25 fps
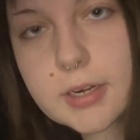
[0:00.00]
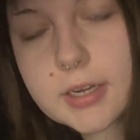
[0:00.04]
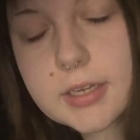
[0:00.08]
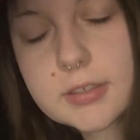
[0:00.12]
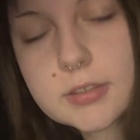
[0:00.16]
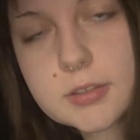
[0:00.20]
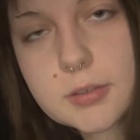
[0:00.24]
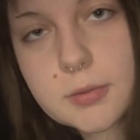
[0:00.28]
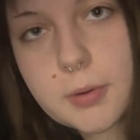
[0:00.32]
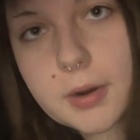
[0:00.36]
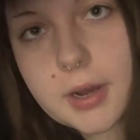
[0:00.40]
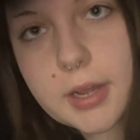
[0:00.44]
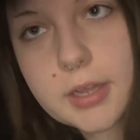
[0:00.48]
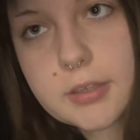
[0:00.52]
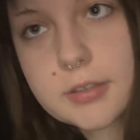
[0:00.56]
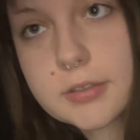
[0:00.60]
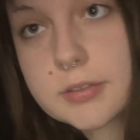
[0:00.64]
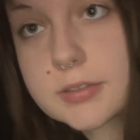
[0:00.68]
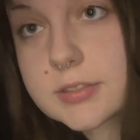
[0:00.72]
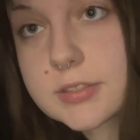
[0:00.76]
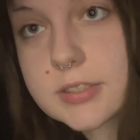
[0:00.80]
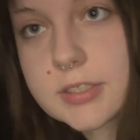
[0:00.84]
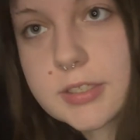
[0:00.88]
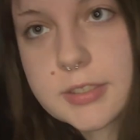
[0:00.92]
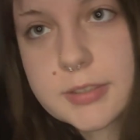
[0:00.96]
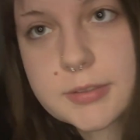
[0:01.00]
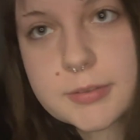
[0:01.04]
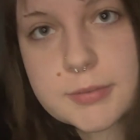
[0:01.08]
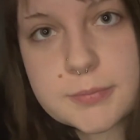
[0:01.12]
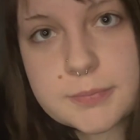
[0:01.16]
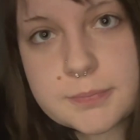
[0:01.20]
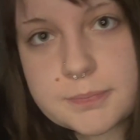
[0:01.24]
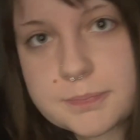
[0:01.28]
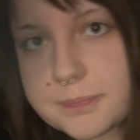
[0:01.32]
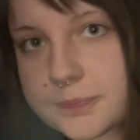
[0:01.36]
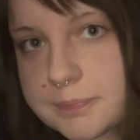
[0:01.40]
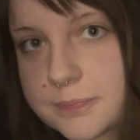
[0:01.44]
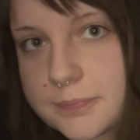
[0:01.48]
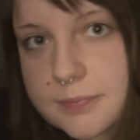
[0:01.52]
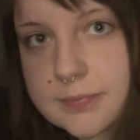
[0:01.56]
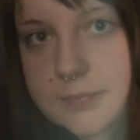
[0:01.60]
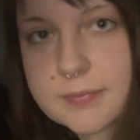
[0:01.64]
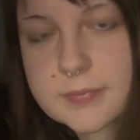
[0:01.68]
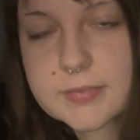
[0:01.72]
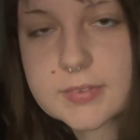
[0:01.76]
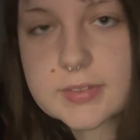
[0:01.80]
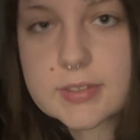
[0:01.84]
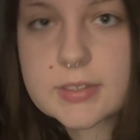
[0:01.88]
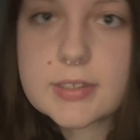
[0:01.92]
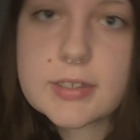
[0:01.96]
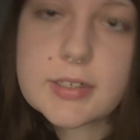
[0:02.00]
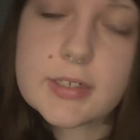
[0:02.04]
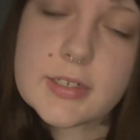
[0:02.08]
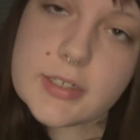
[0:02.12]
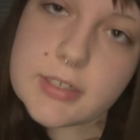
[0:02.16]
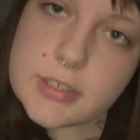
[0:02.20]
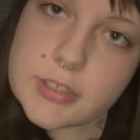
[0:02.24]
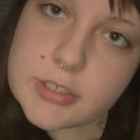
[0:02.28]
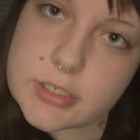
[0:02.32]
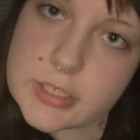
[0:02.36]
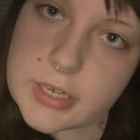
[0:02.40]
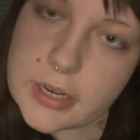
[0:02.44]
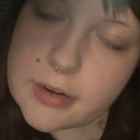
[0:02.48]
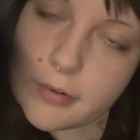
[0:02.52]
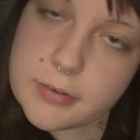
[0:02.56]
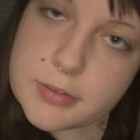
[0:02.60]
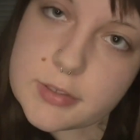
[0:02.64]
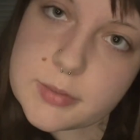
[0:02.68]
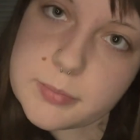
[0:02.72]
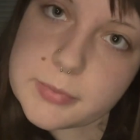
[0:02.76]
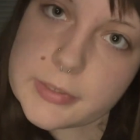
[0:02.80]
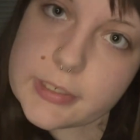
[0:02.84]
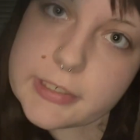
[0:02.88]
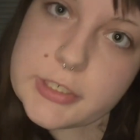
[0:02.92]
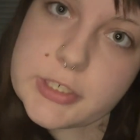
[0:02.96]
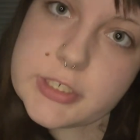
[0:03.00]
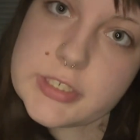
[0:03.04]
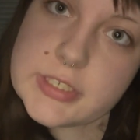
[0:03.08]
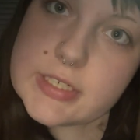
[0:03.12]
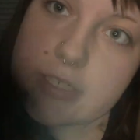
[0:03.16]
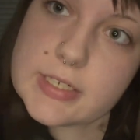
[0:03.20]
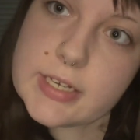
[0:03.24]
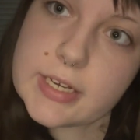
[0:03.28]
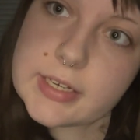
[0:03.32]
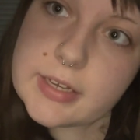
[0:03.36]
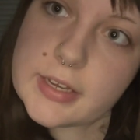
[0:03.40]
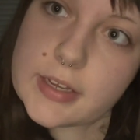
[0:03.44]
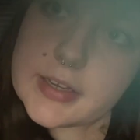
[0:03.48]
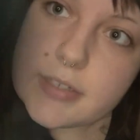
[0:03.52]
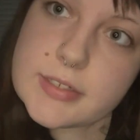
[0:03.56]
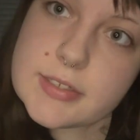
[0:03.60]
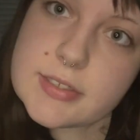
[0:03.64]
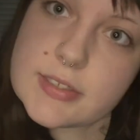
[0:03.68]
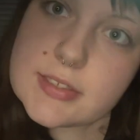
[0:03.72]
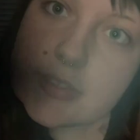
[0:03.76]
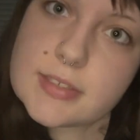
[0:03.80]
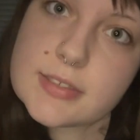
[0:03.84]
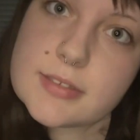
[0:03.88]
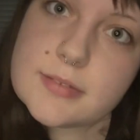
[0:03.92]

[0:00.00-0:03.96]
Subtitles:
in a while, so shout out to Bridgerton, I guess.